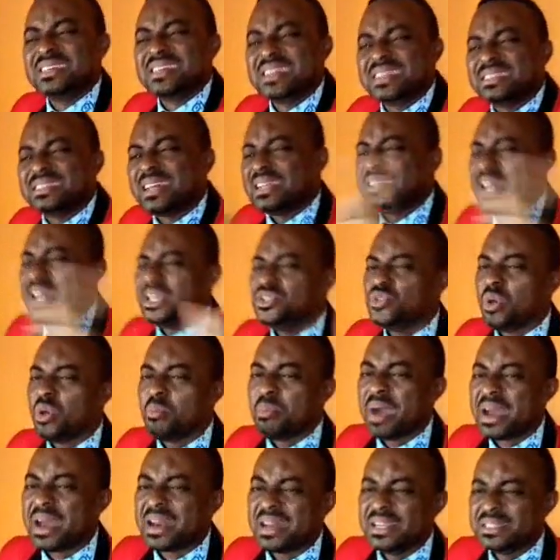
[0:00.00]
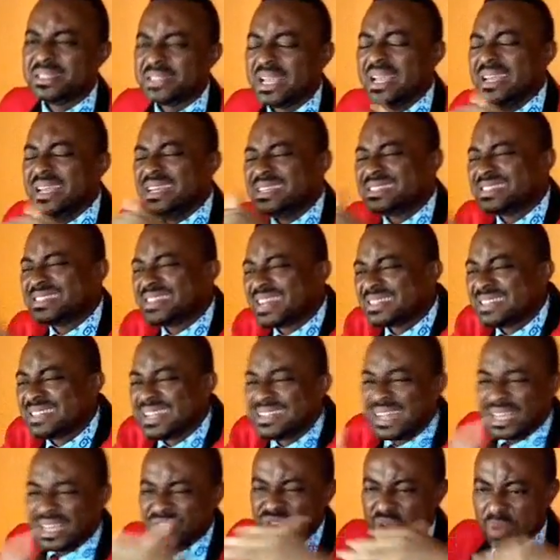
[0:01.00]
It's greater than your marriage.
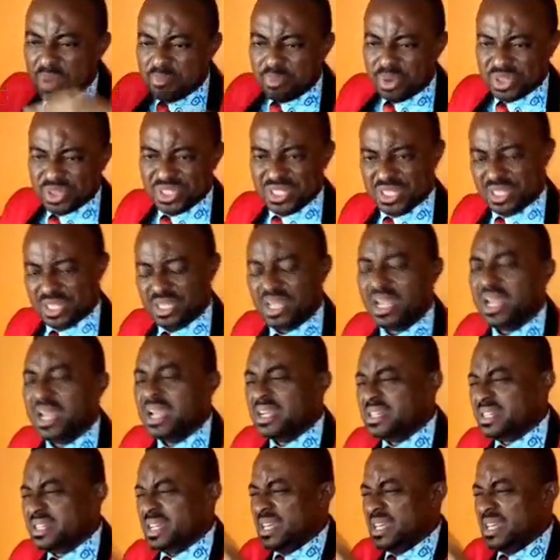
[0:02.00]
It's greater than your body.